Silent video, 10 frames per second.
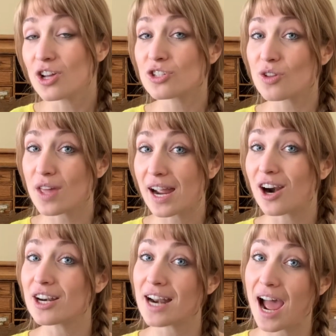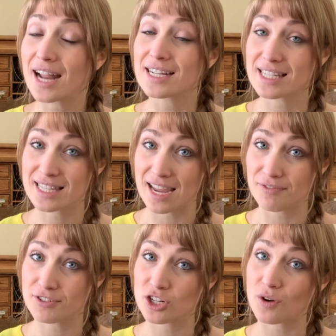so they are not
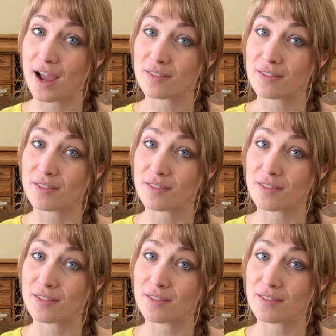safe to drive